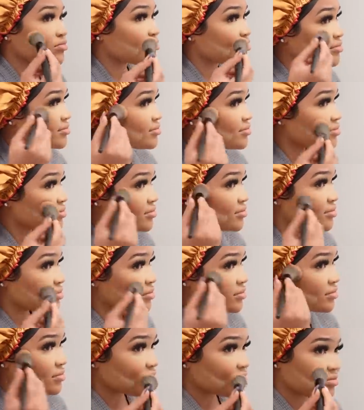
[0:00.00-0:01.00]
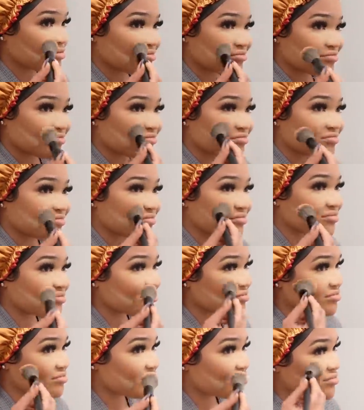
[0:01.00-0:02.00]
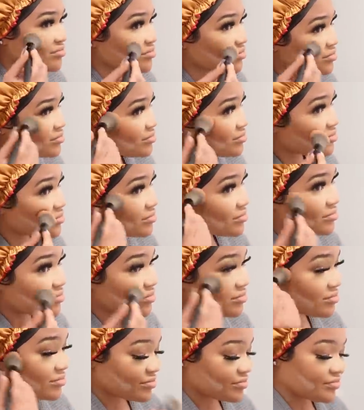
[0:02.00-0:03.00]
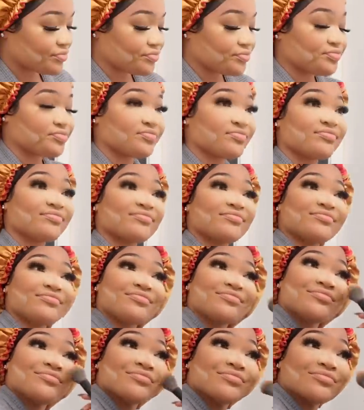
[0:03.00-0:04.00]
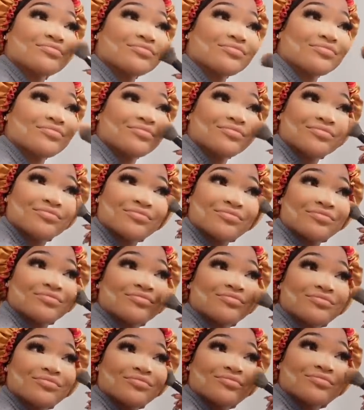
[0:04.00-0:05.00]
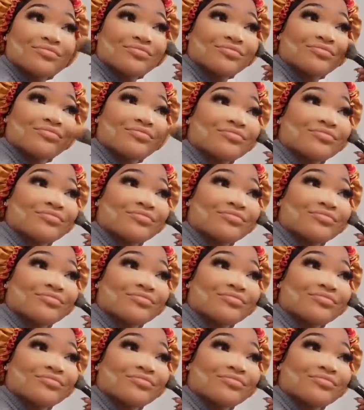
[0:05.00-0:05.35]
Nobody speaks.